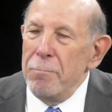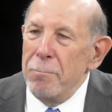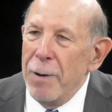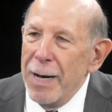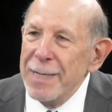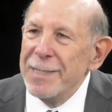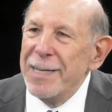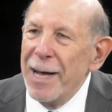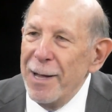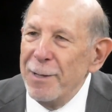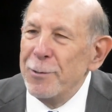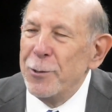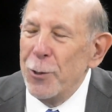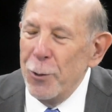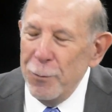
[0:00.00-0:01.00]

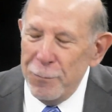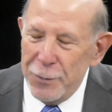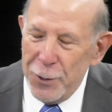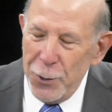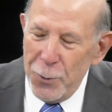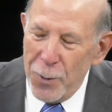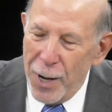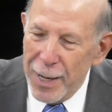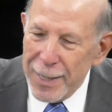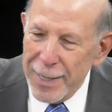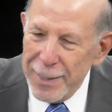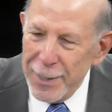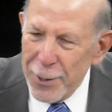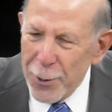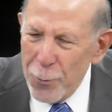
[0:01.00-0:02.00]
Mazal Tov to you on
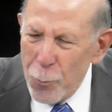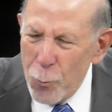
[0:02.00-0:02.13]
another